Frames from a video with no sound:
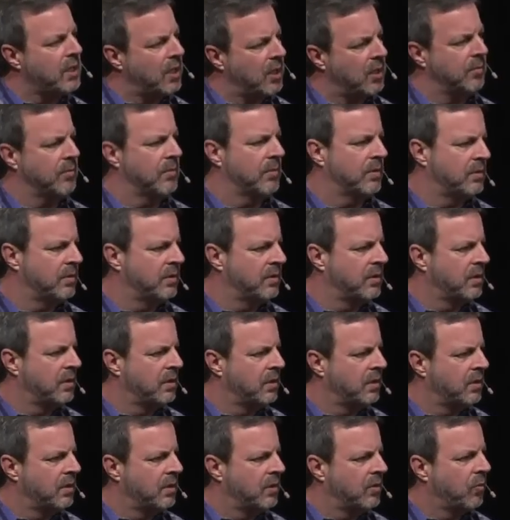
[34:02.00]
come.
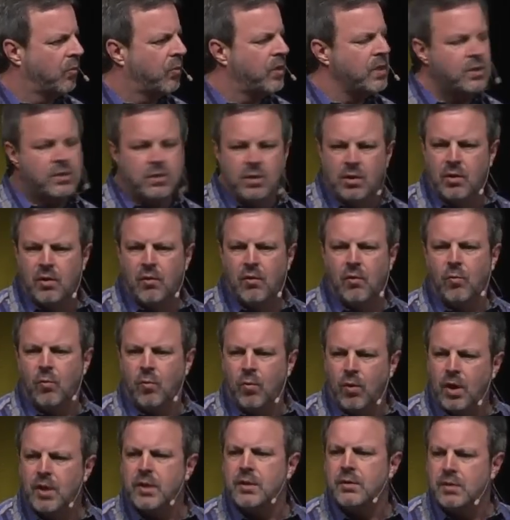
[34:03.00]
We don't
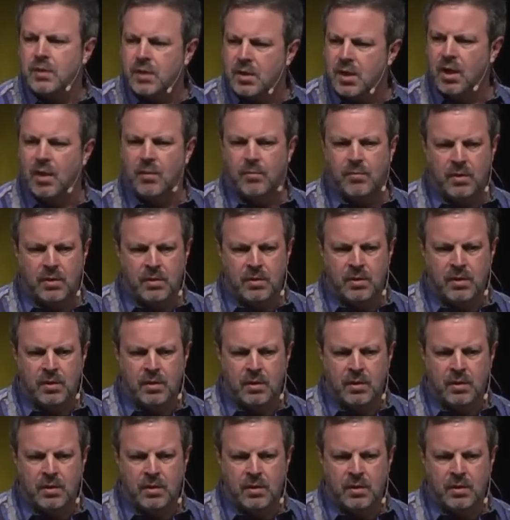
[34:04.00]
want you to come.